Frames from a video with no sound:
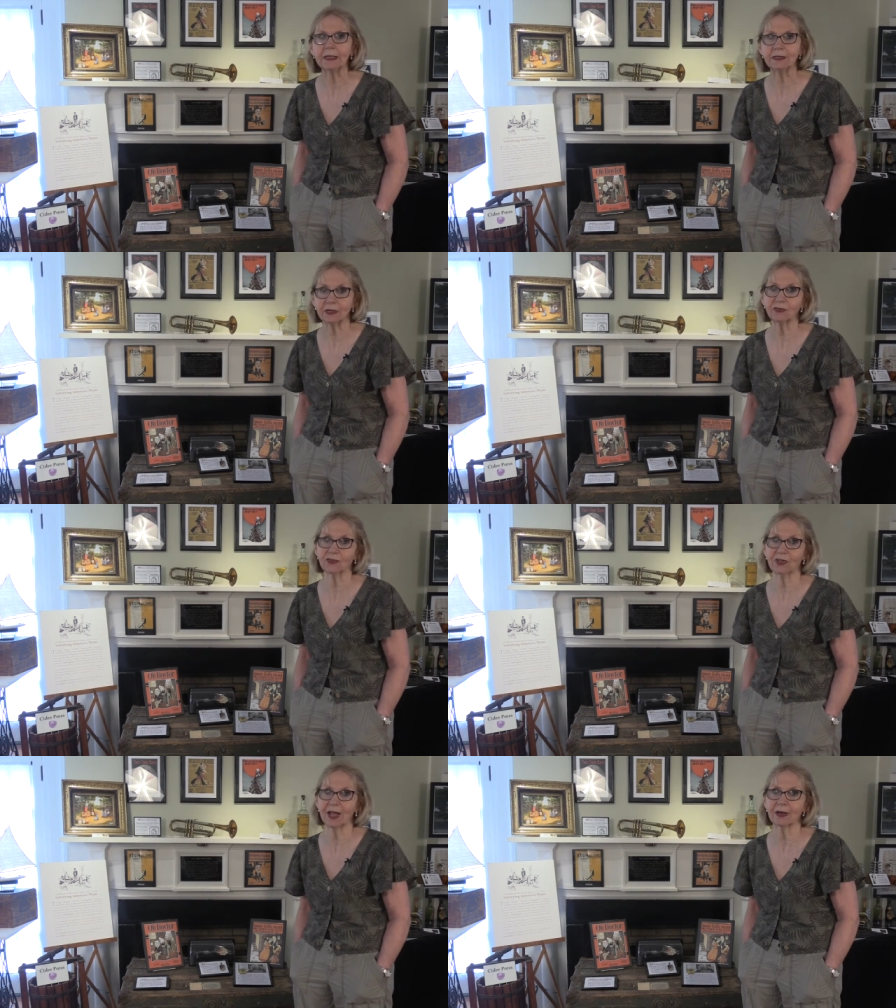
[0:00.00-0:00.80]

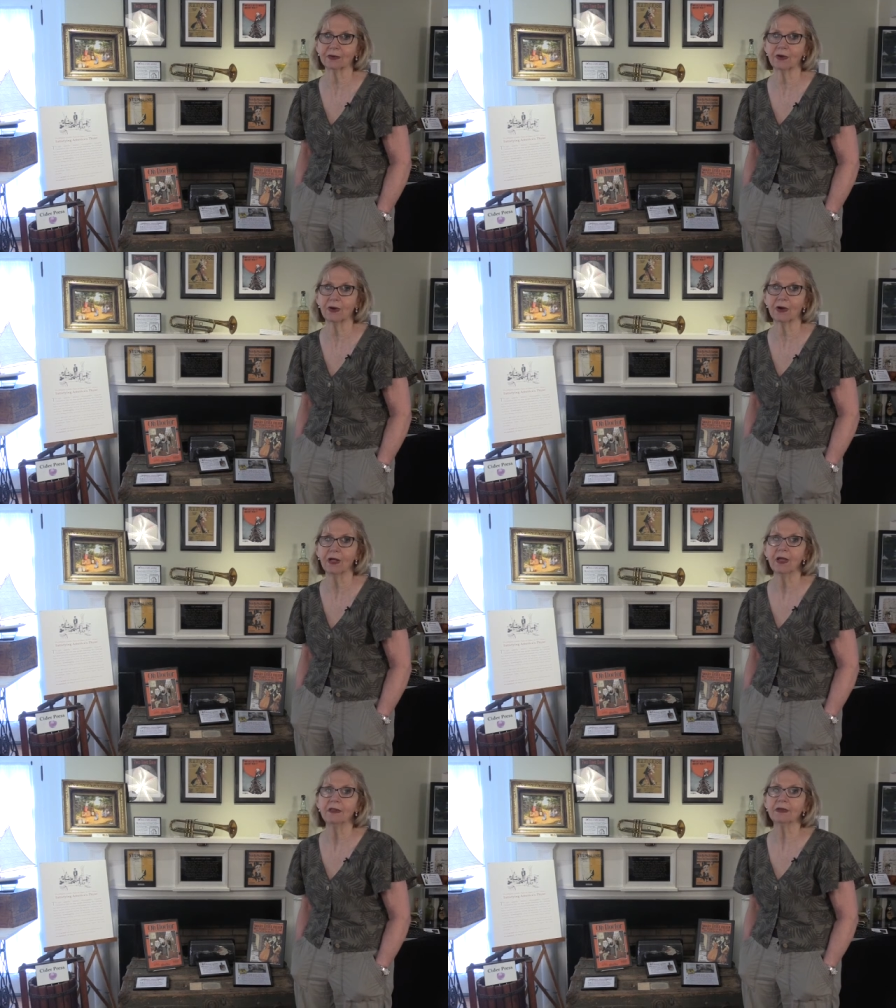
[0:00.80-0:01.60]
industrial
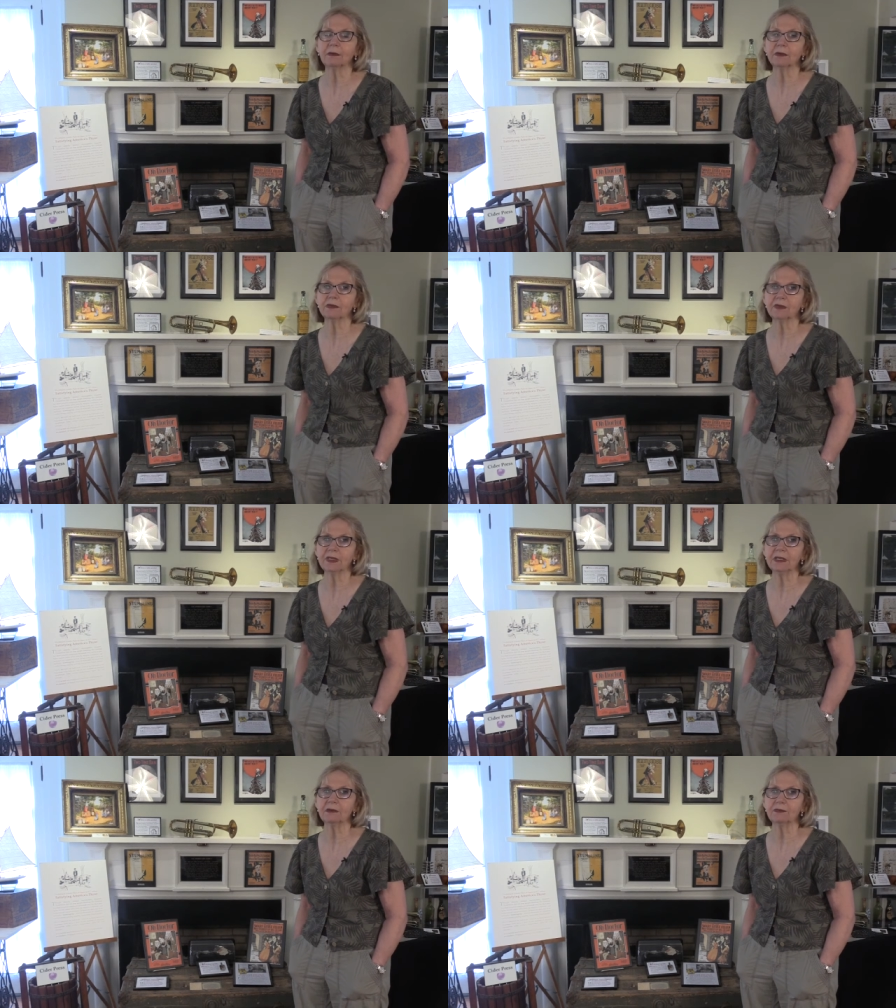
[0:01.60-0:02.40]
alcohol that was
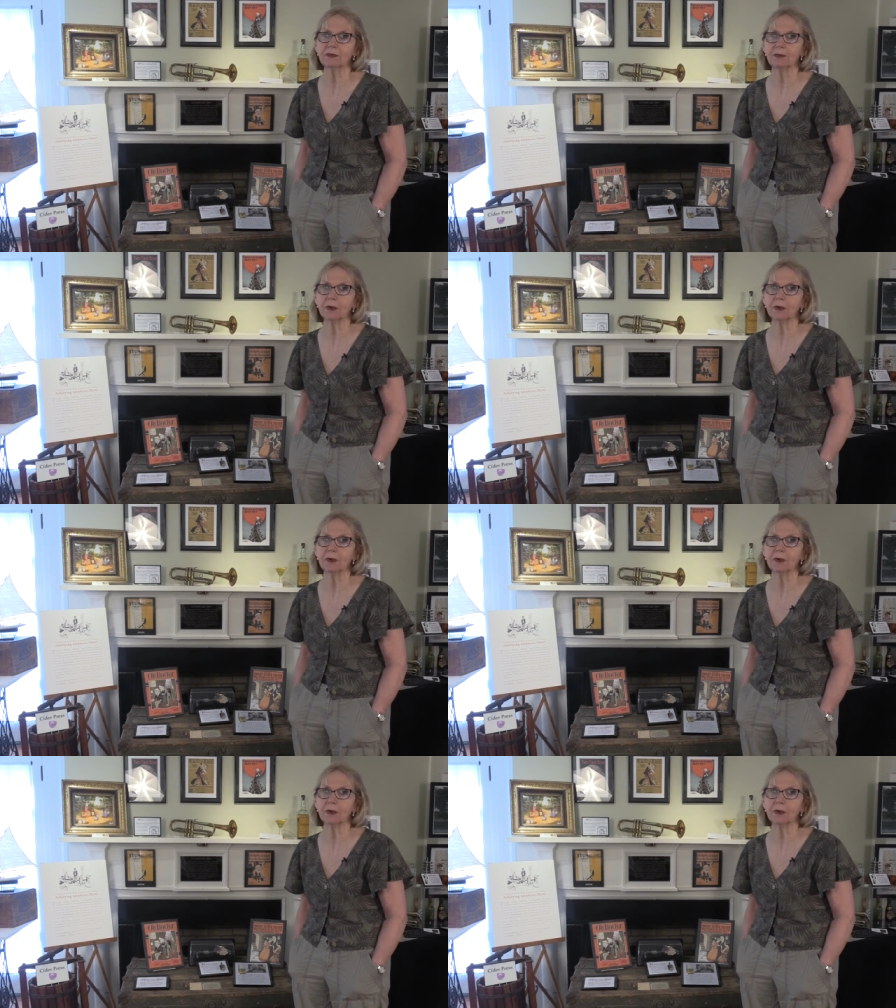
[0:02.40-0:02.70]
needed for